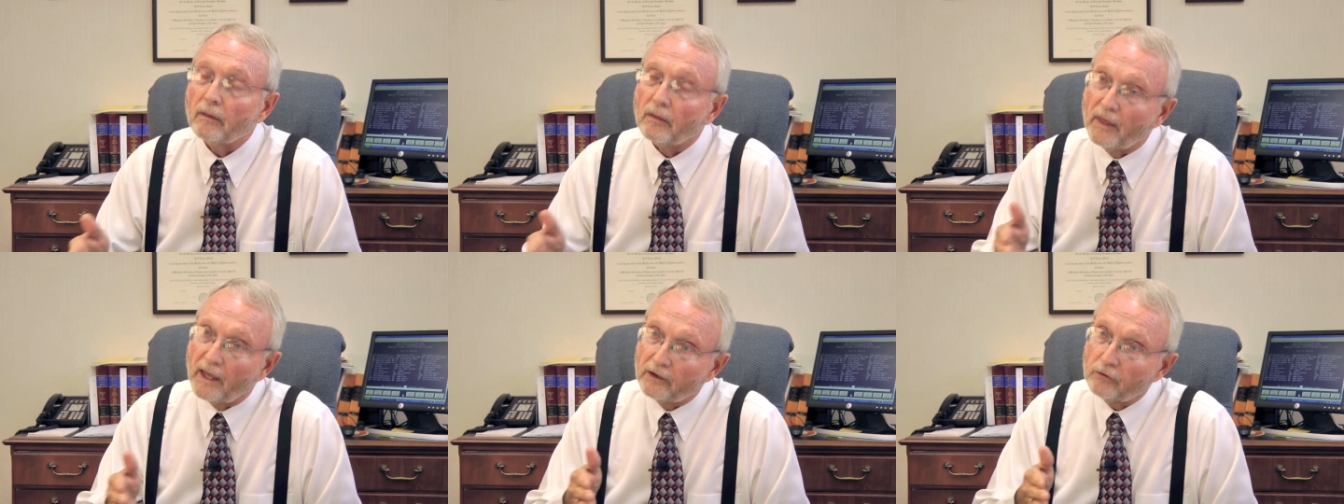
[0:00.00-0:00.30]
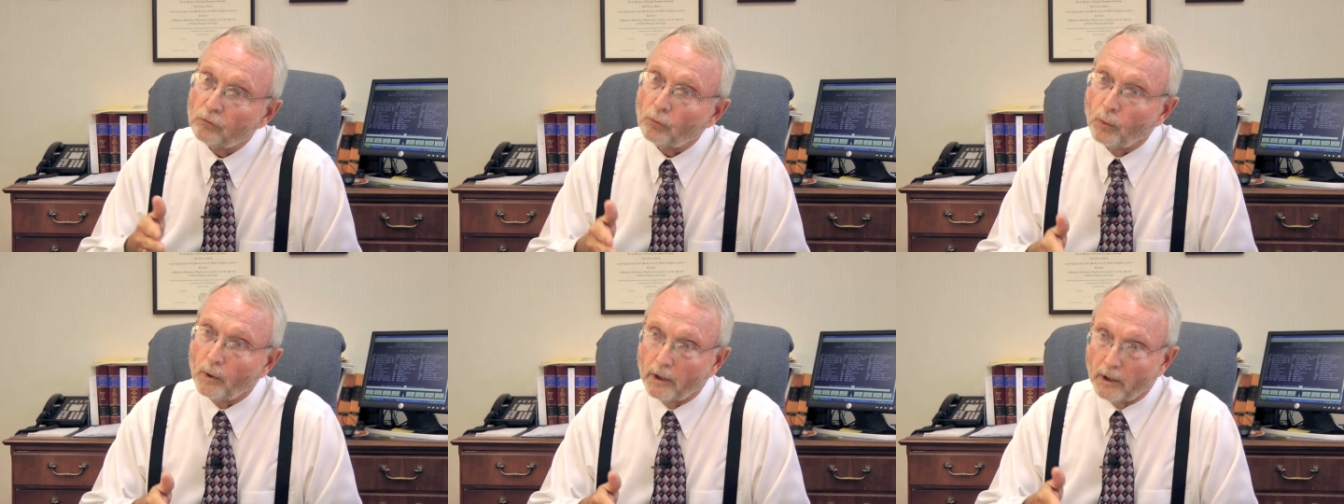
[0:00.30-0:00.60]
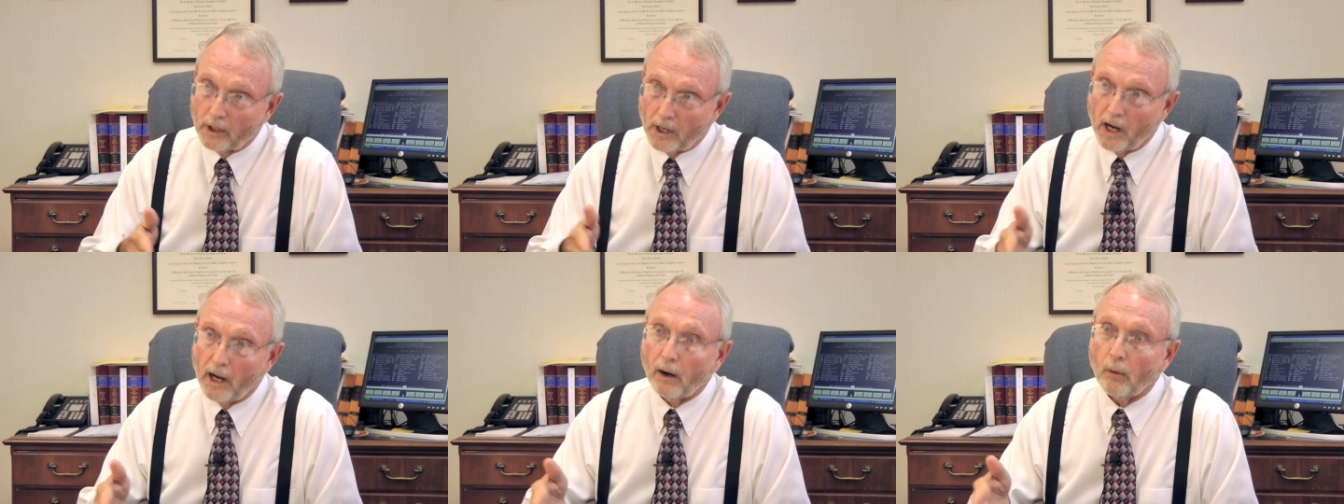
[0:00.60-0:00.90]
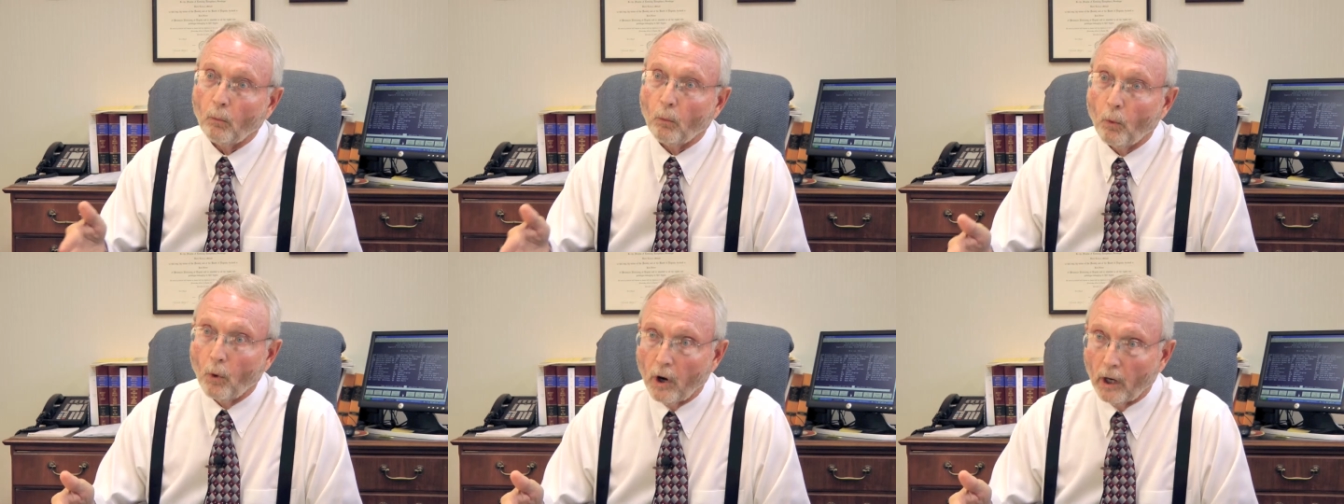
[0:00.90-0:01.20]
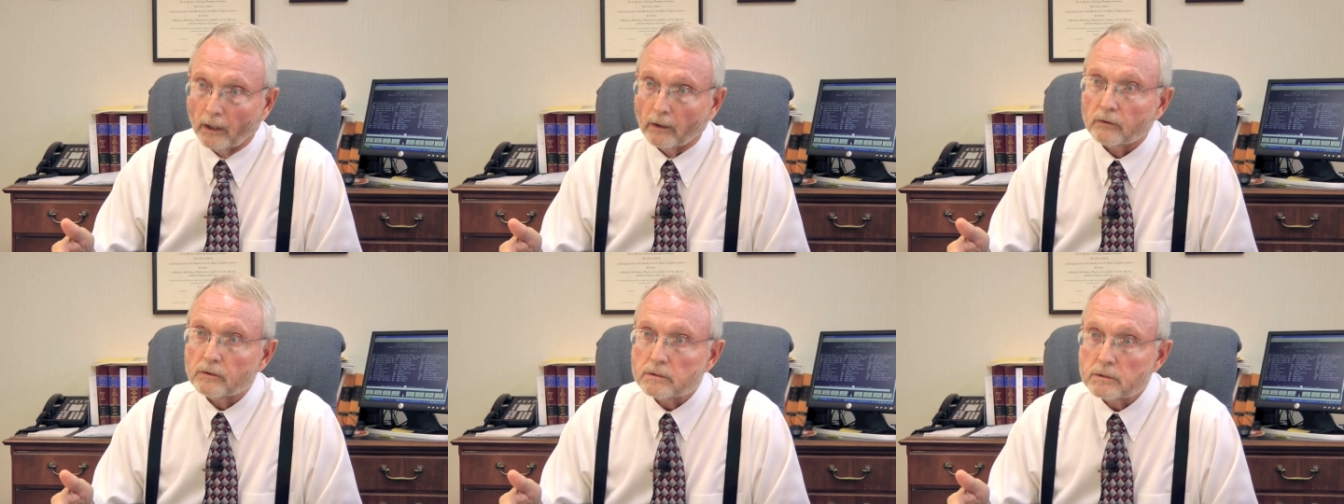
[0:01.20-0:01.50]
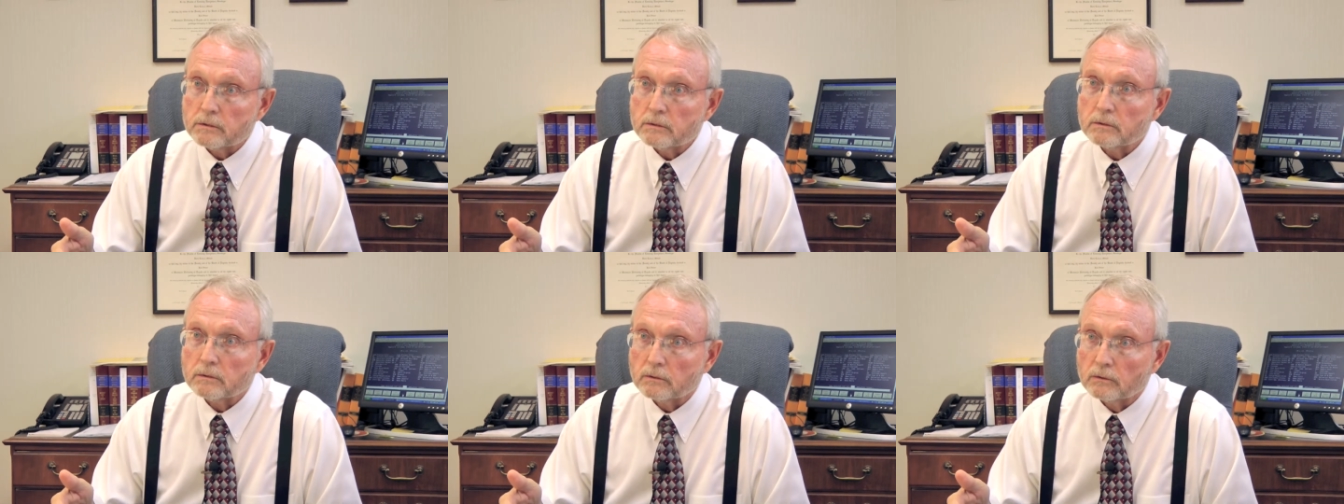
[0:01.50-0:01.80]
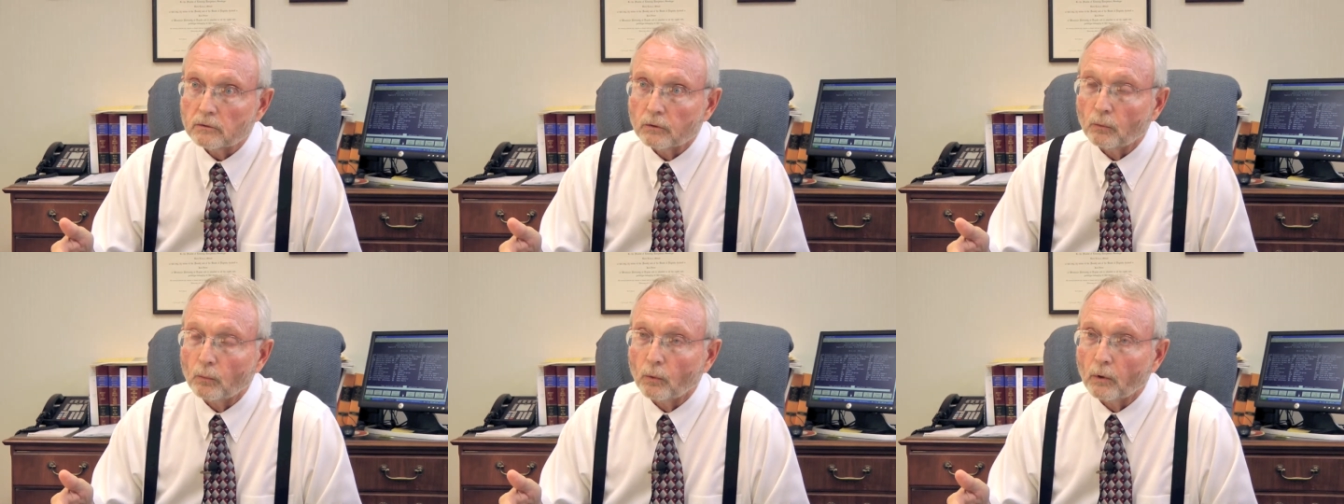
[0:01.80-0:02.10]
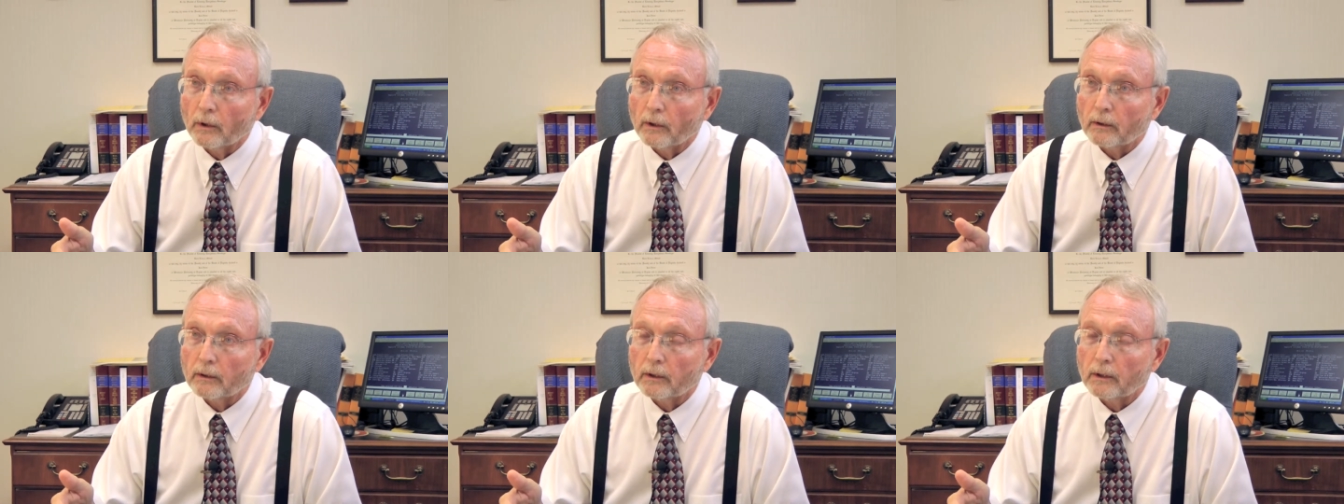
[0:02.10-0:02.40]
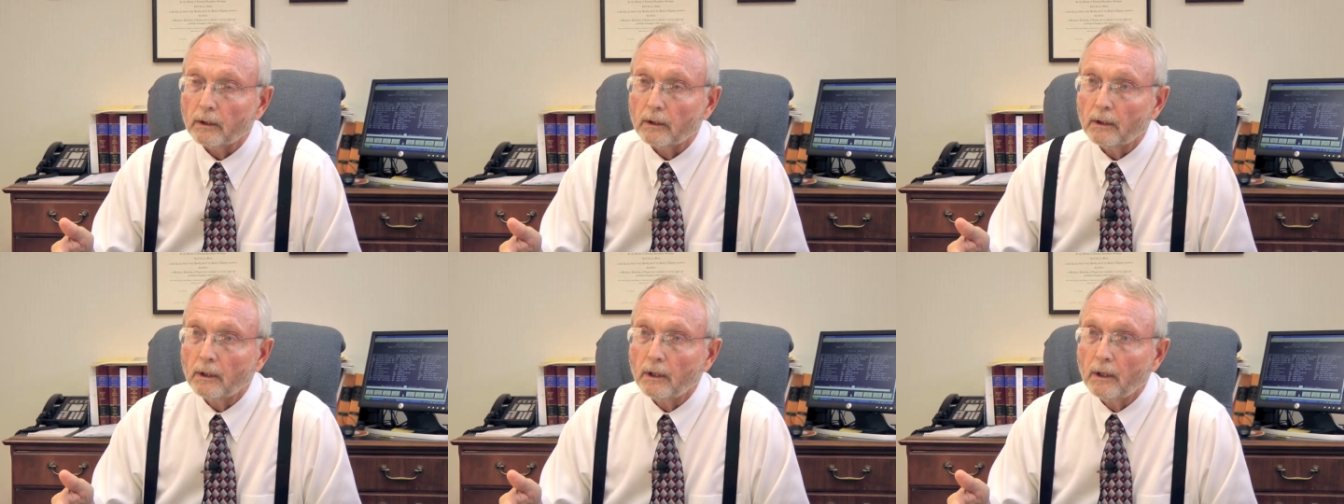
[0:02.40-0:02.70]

That's where I want to work.